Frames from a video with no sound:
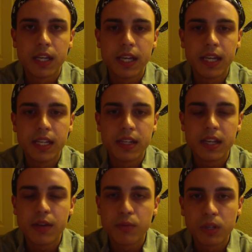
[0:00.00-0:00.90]
And
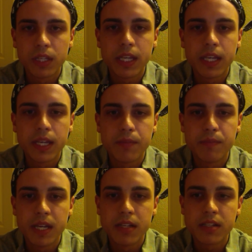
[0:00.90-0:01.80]
it really
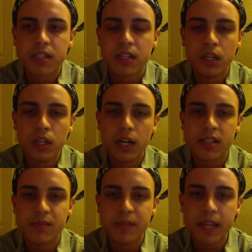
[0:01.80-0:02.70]
meant a lot
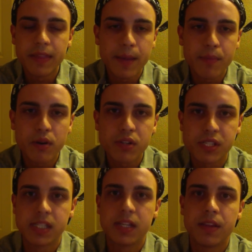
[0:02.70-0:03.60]
to me. And that
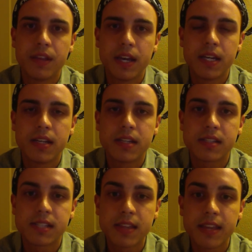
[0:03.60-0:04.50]
person that
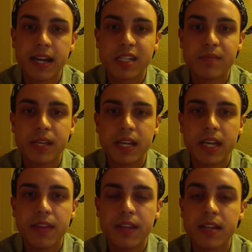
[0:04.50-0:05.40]
said that to me
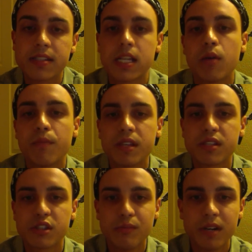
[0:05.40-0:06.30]
and that has helped me
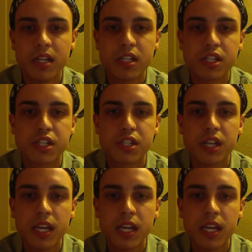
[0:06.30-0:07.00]
so much